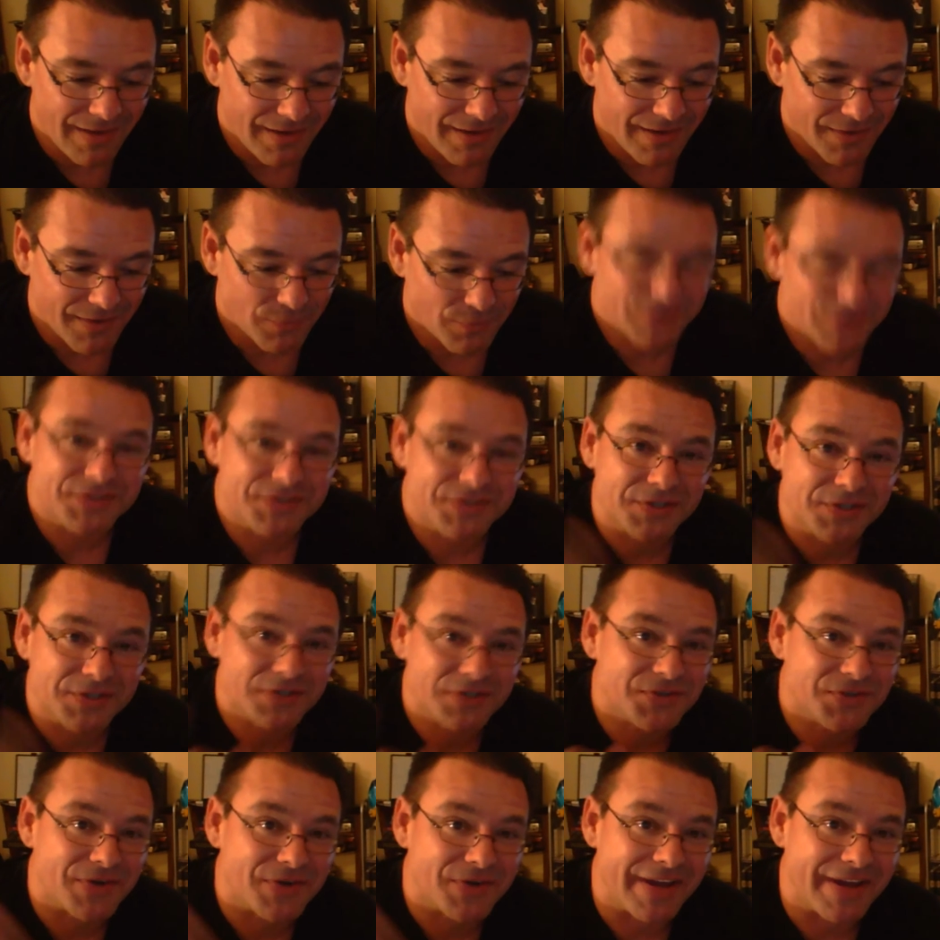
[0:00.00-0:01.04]
which is a
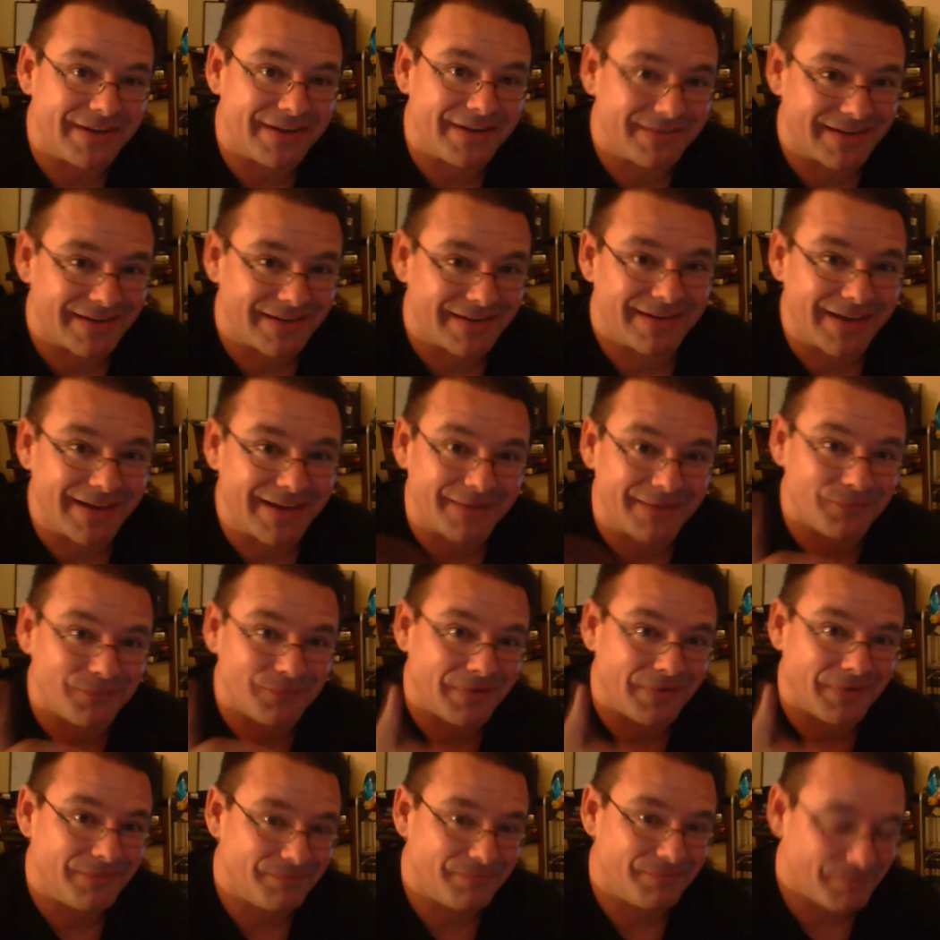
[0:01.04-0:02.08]
good trait that
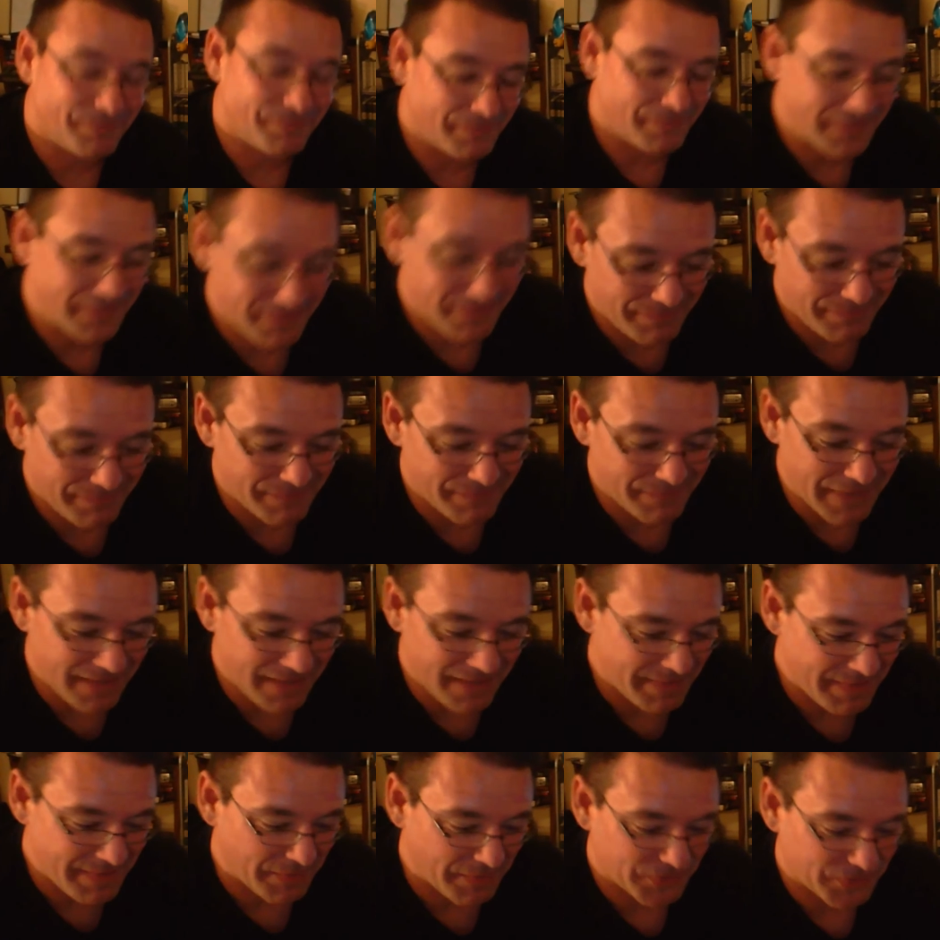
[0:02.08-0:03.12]
many
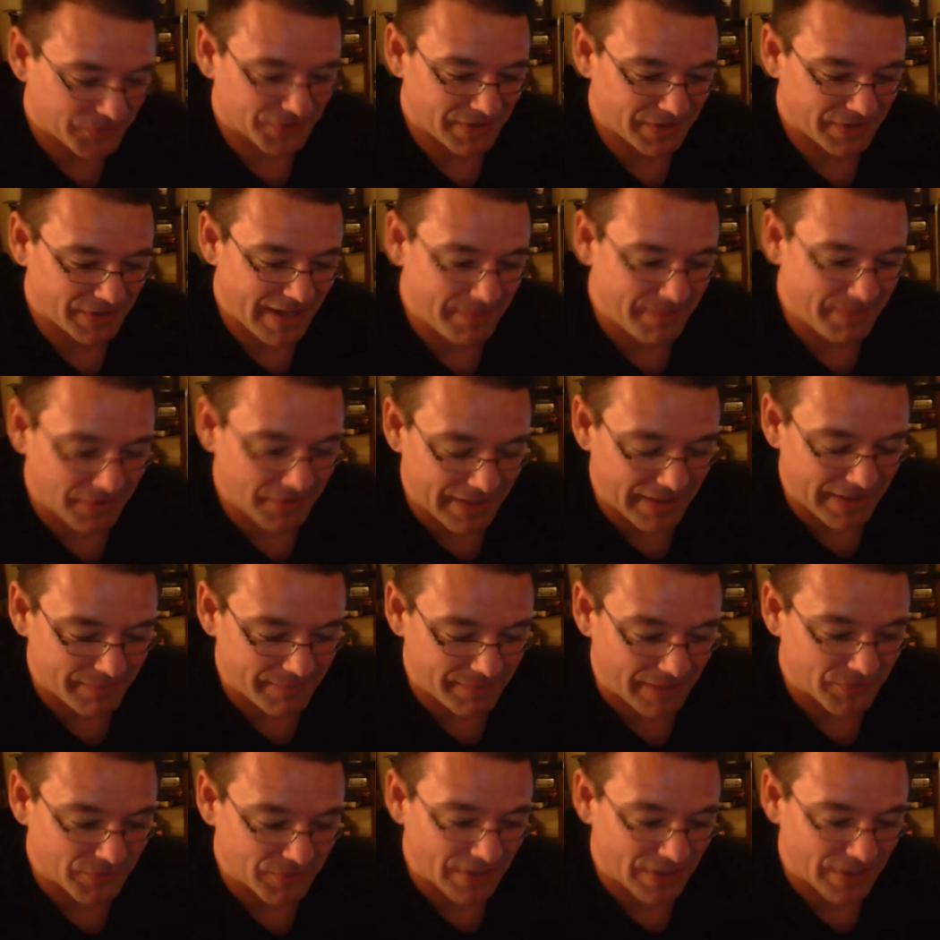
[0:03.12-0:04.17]
people should emulate.
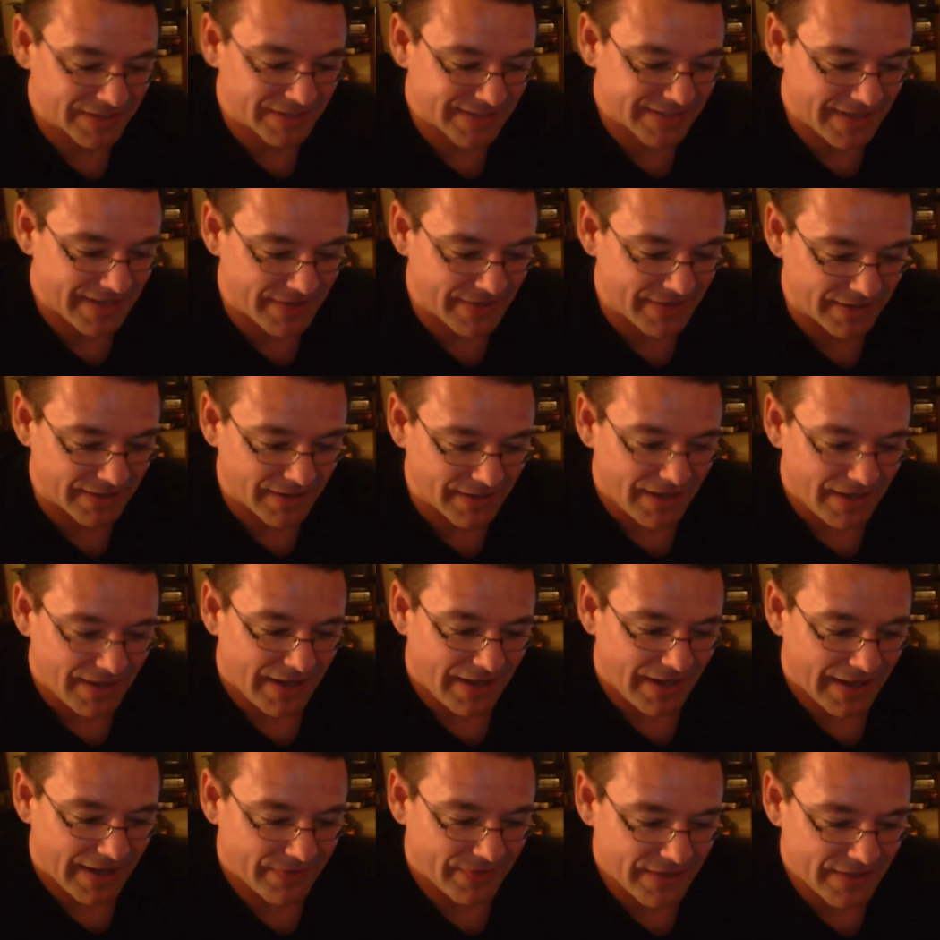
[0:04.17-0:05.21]
But I'm trying to say that
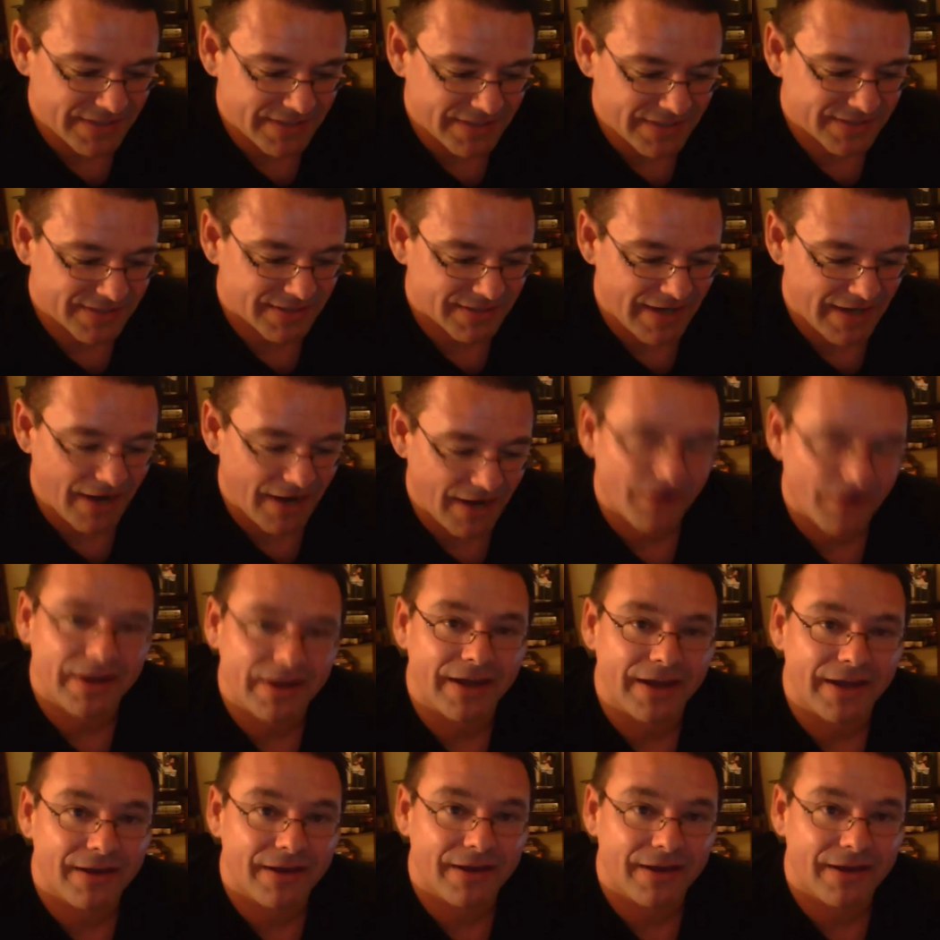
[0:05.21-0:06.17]
in this area